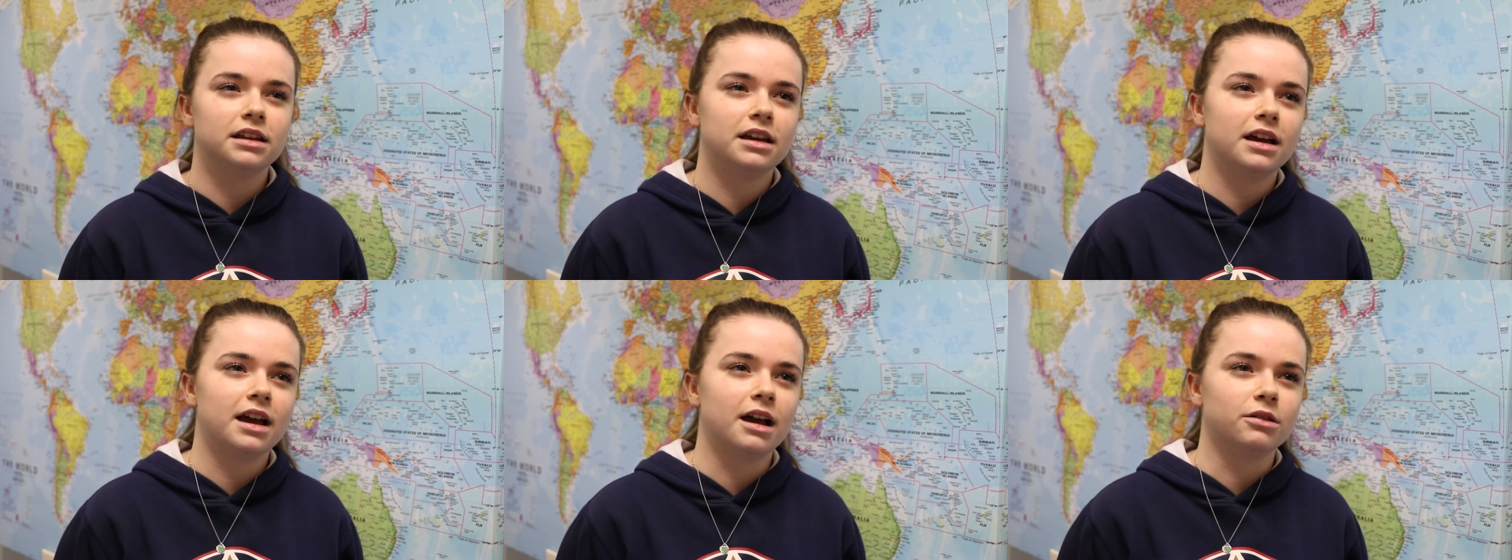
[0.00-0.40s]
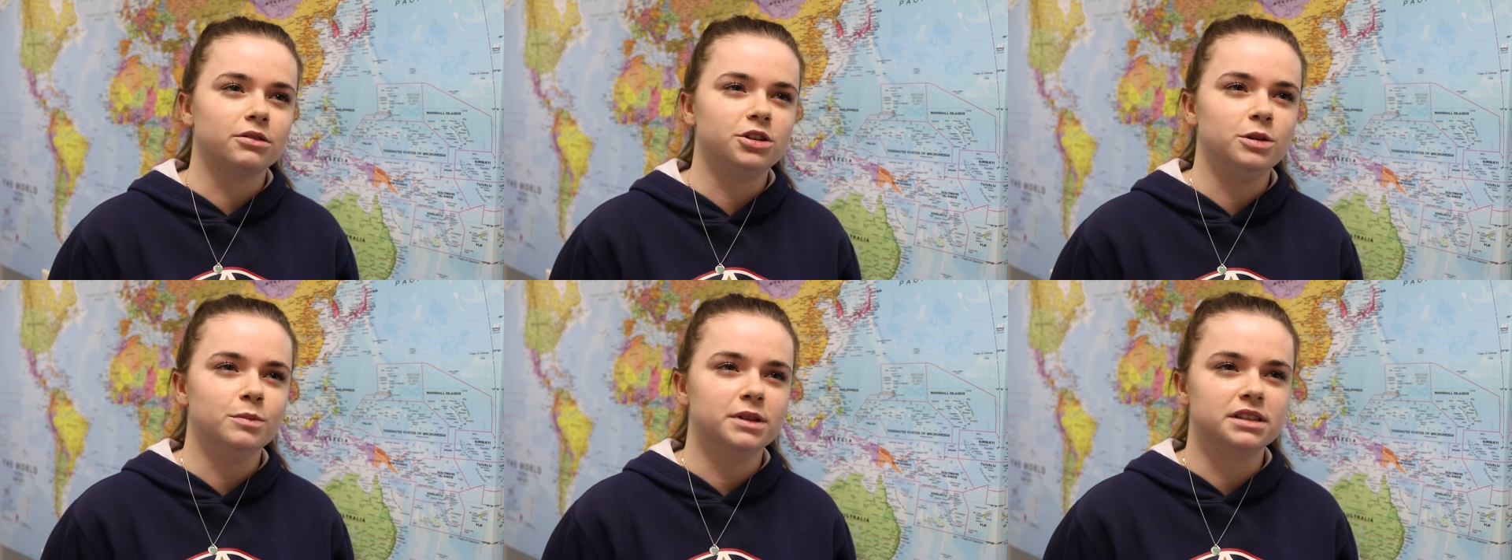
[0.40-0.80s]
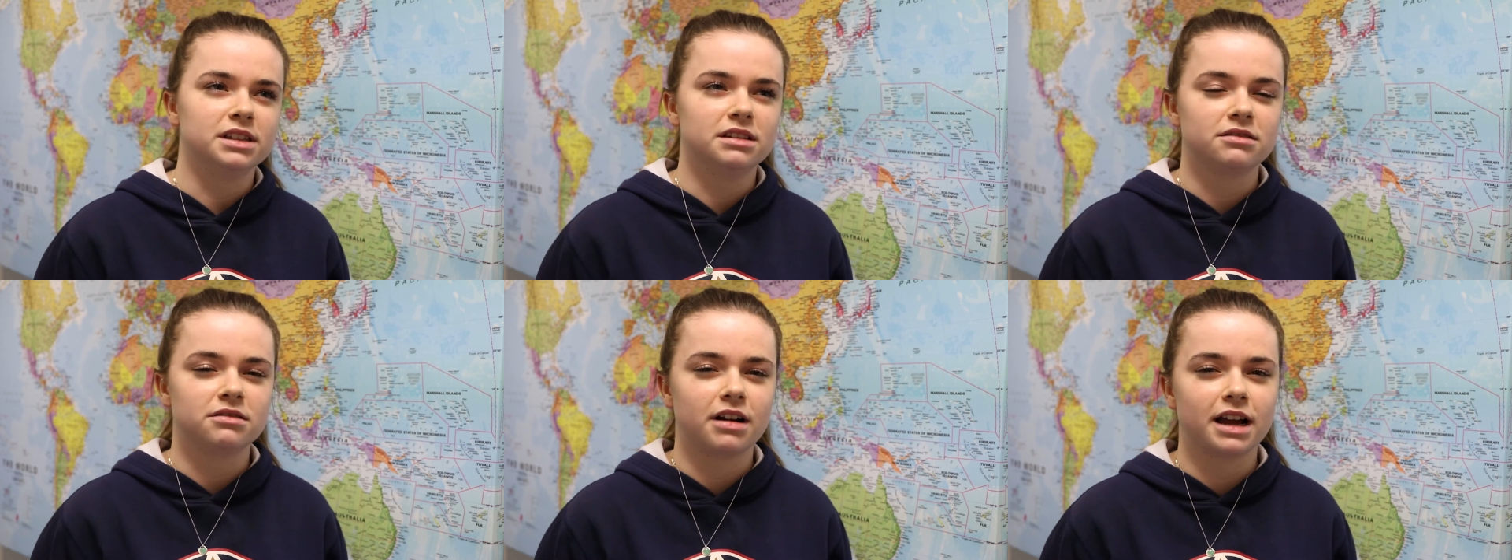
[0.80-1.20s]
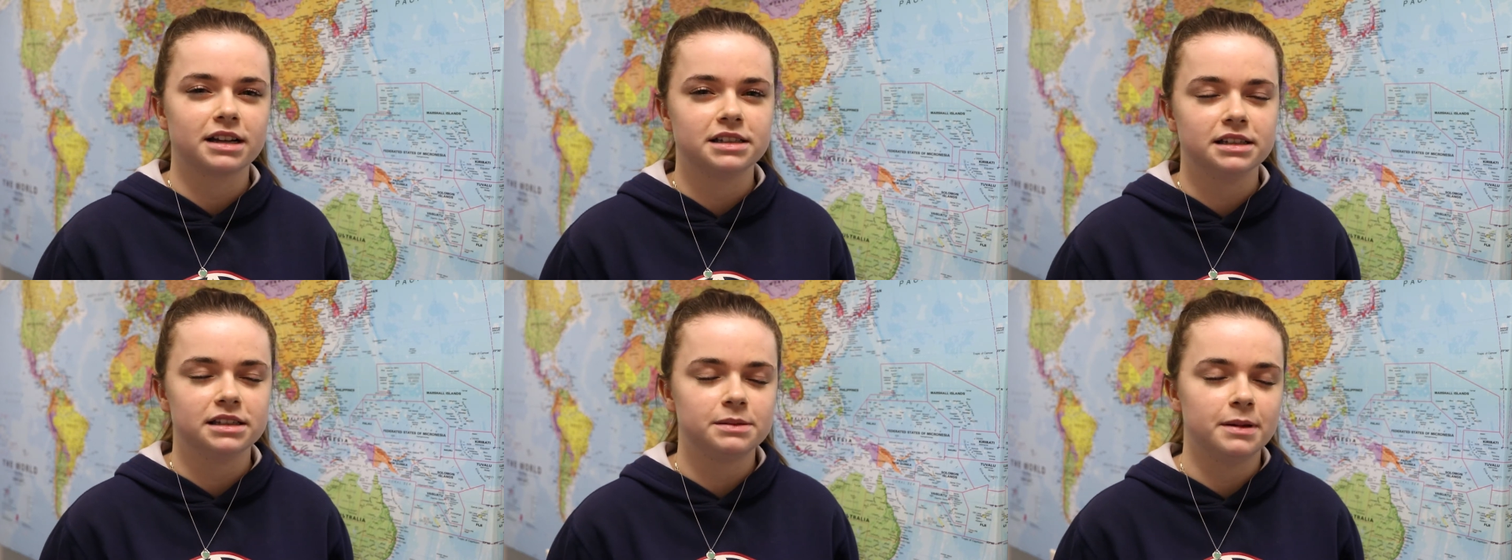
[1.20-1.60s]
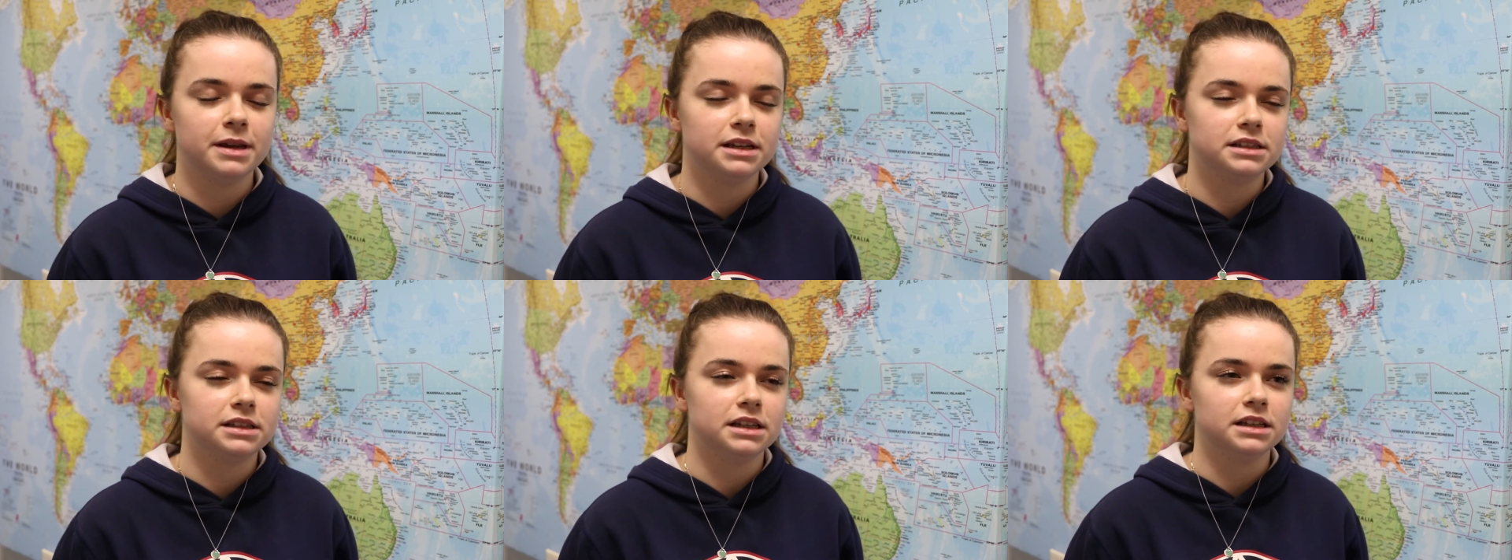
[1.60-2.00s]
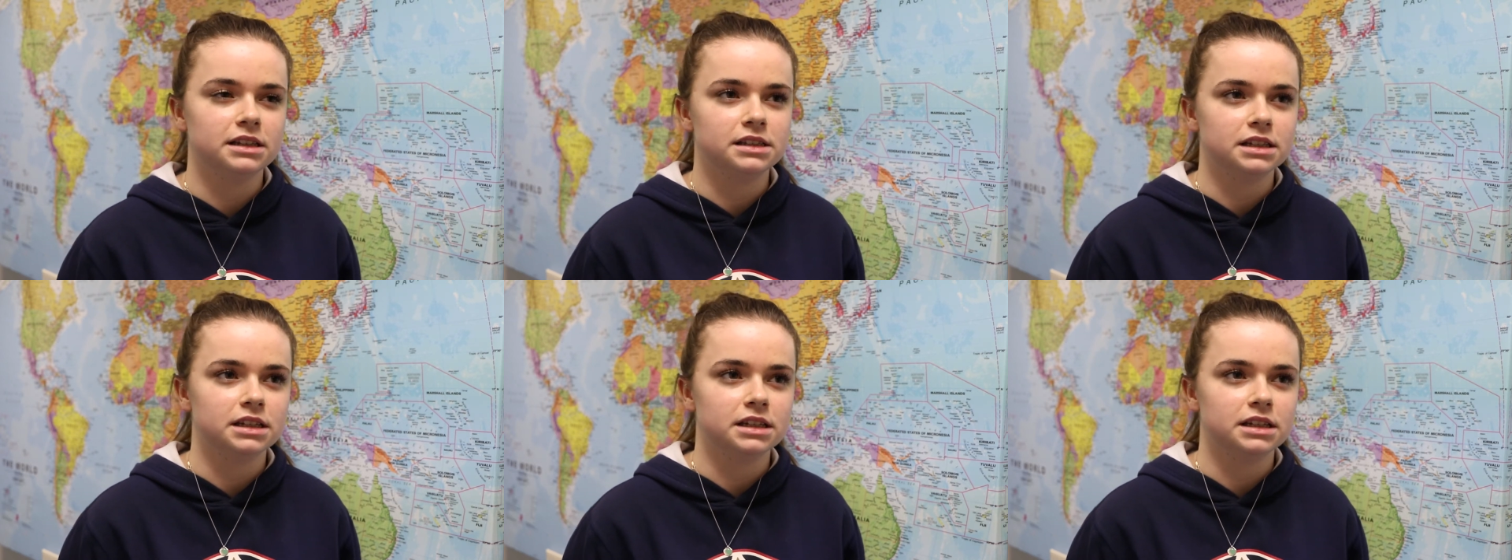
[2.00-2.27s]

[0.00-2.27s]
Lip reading: how humans interact in spaces